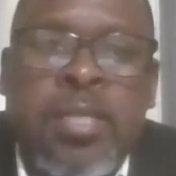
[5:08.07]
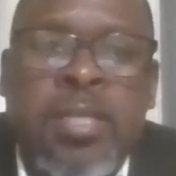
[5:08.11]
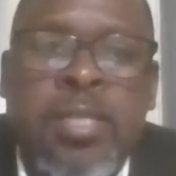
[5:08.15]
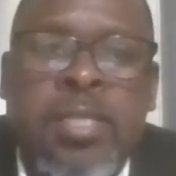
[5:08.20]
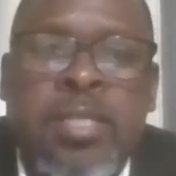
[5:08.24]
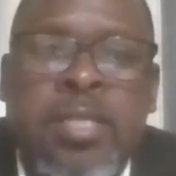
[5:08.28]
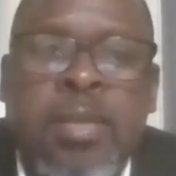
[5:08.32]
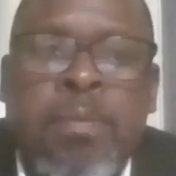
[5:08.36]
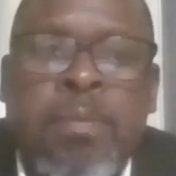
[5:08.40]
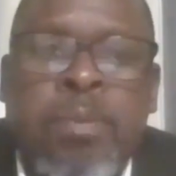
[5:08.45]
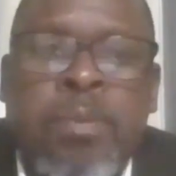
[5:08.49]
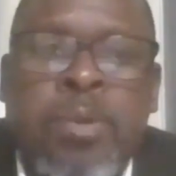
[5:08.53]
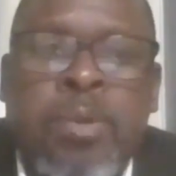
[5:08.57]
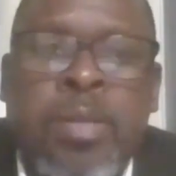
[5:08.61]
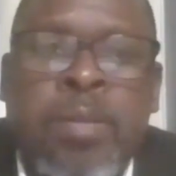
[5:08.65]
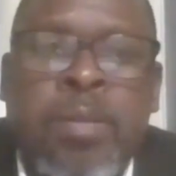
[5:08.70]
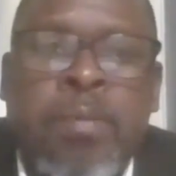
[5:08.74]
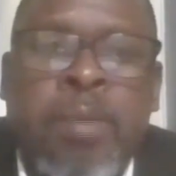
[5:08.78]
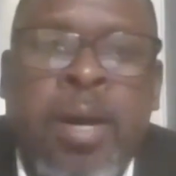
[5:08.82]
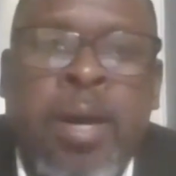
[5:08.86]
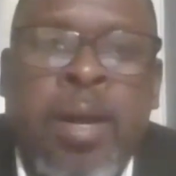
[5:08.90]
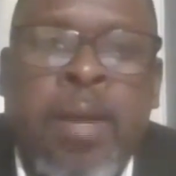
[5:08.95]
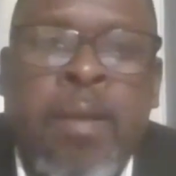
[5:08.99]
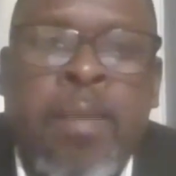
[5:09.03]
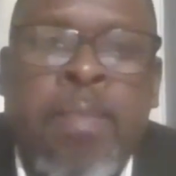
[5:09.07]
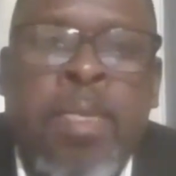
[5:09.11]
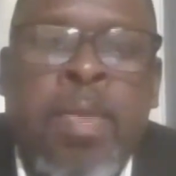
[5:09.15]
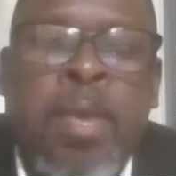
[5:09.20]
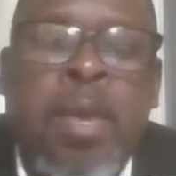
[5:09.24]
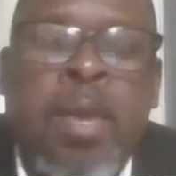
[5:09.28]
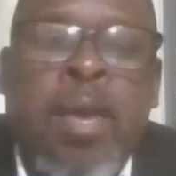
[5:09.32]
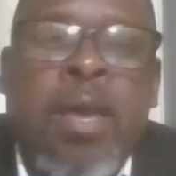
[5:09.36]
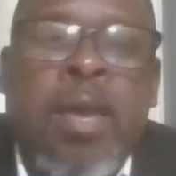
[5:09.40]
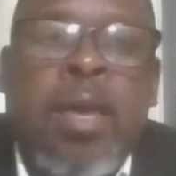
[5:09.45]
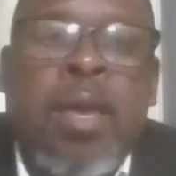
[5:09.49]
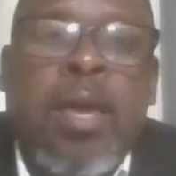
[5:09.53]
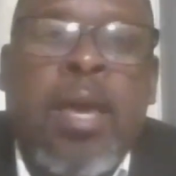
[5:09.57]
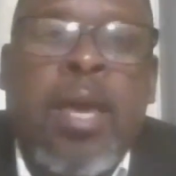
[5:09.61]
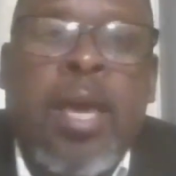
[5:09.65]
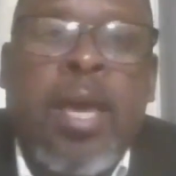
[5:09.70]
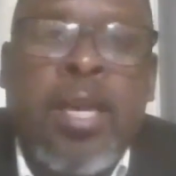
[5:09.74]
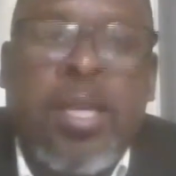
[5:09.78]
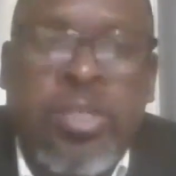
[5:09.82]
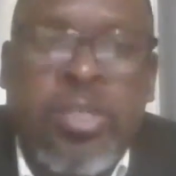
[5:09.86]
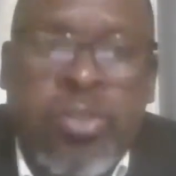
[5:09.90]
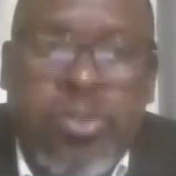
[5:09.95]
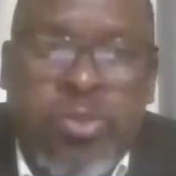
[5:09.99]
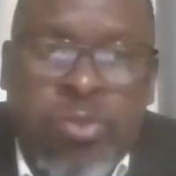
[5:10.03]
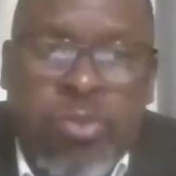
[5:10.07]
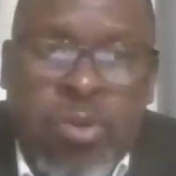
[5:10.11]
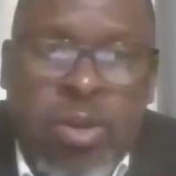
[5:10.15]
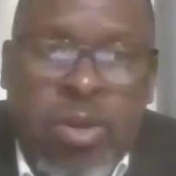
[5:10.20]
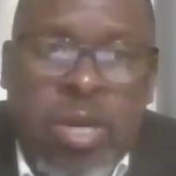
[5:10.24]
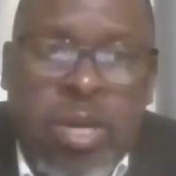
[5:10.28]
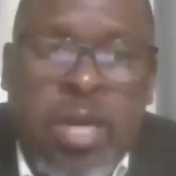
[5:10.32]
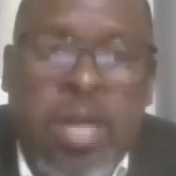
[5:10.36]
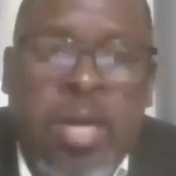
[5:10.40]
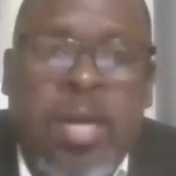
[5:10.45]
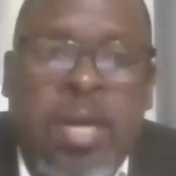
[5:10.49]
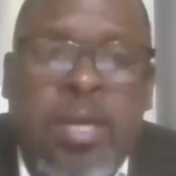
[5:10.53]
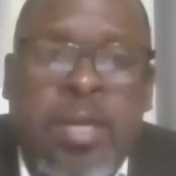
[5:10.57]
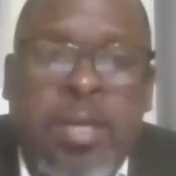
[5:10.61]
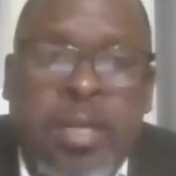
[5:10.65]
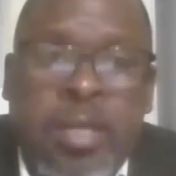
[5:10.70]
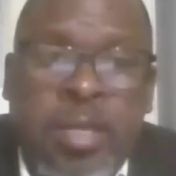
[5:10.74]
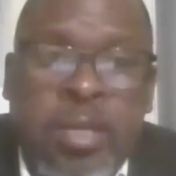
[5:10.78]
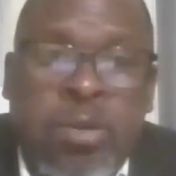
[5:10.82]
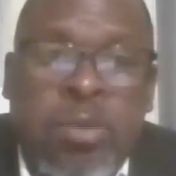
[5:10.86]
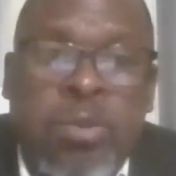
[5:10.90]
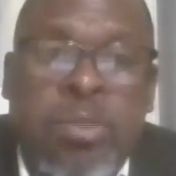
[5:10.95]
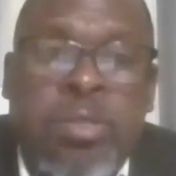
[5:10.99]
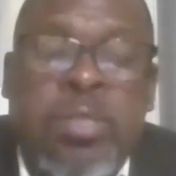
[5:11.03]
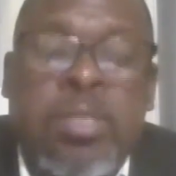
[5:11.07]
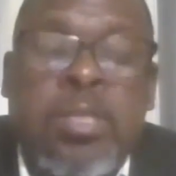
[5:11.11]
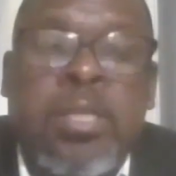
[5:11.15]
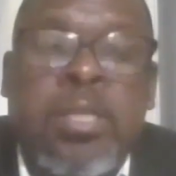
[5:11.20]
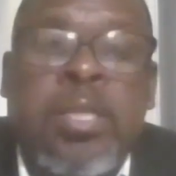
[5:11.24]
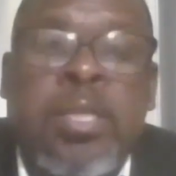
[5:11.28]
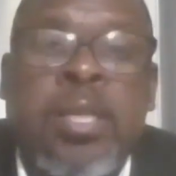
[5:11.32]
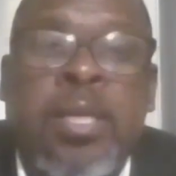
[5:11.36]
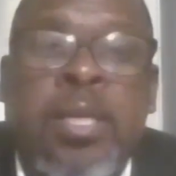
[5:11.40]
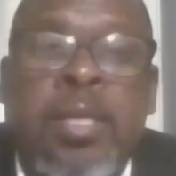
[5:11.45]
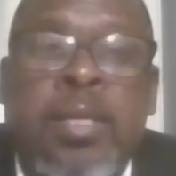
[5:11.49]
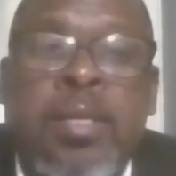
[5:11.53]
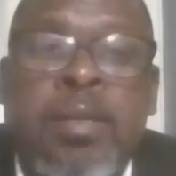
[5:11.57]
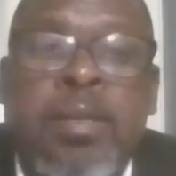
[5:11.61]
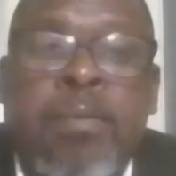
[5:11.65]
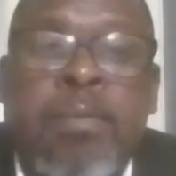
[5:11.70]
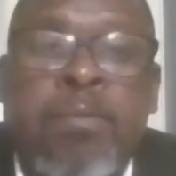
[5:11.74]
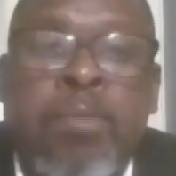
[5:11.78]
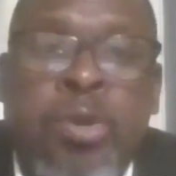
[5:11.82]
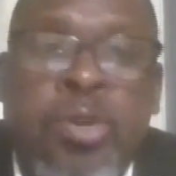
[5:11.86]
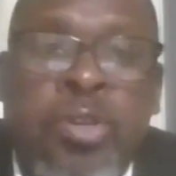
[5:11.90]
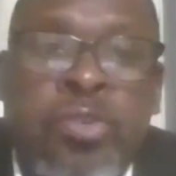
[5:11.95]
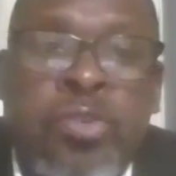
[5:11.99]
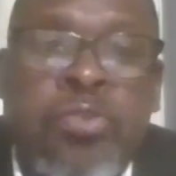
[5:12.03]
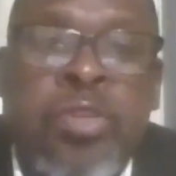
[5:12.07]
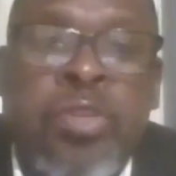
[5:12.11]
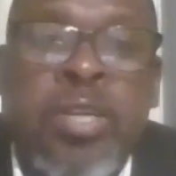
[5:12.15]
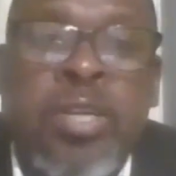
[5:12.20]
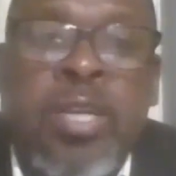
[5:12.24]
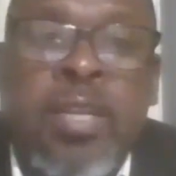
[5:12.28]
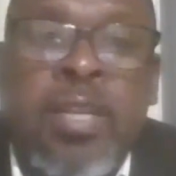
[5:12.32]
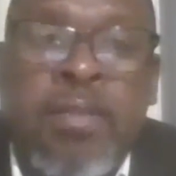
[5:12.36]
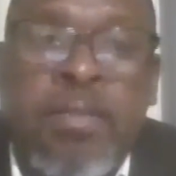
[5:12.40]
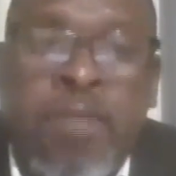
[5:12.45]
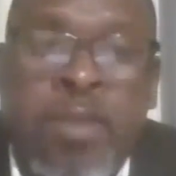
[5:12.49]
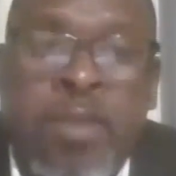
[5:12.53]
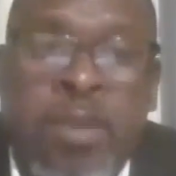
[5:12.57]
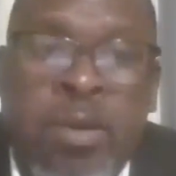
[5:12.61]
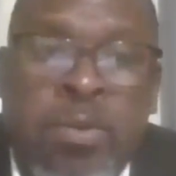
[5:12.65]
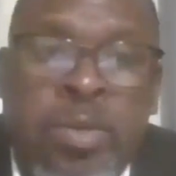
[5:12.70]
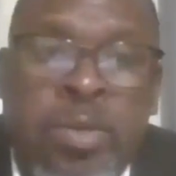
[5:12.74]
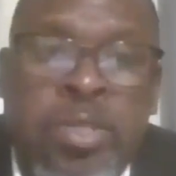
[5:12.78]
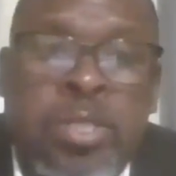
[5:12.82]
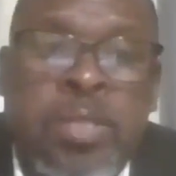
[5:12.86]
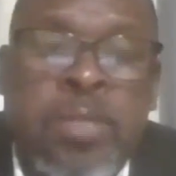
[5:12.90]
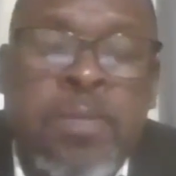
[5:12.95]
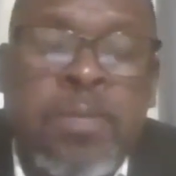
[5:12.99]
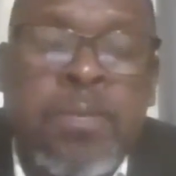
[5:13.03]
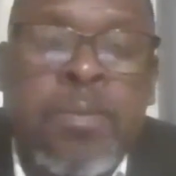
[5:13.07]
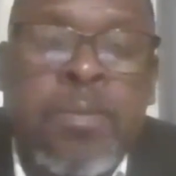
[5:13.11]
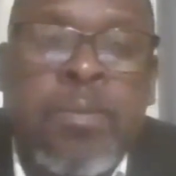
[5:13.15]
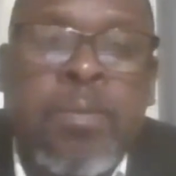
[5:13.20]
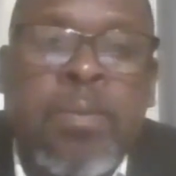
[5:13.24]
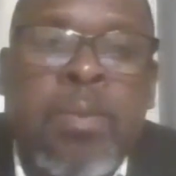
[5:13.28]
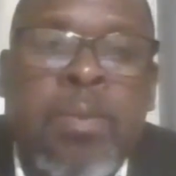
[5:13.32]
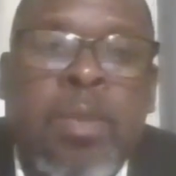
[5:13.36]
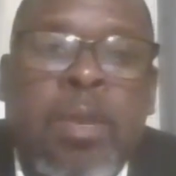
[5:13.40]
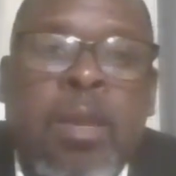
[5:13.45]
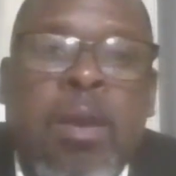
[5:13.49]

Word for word: It is supported by a stronger, reconsidered monitoring and evaluation,